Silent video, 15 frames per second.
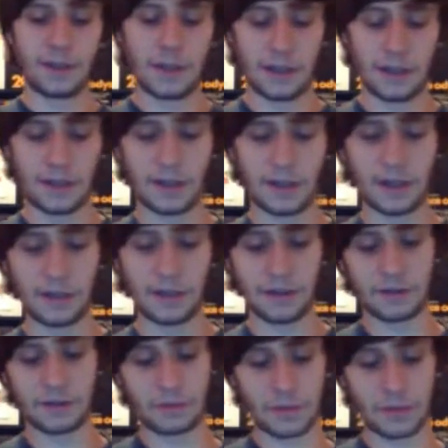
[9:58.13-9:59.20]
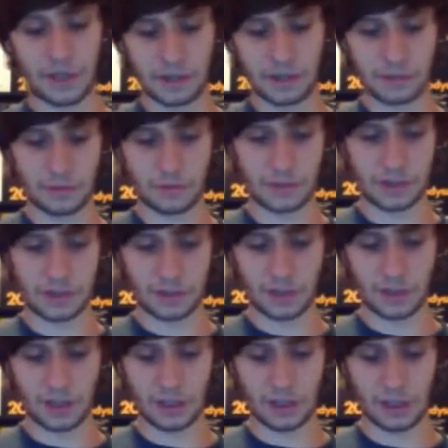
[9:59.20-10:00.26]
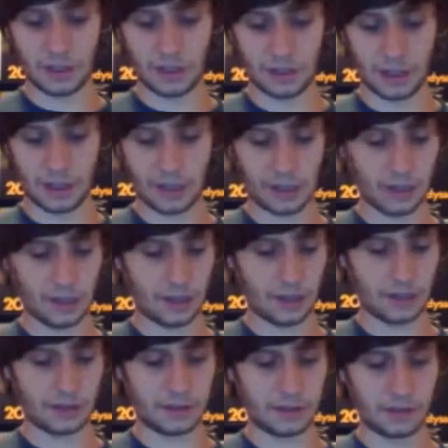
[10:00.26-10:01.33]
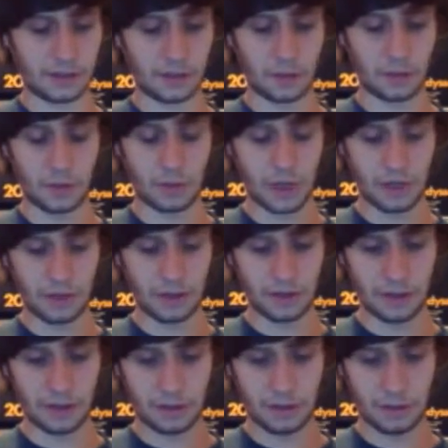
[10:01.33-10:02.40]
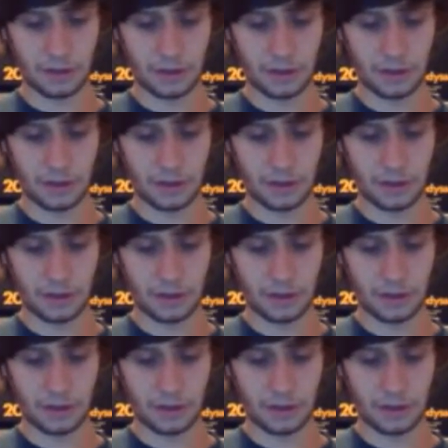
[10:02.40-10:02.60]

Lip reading: And then this one I just watched just a little while ago,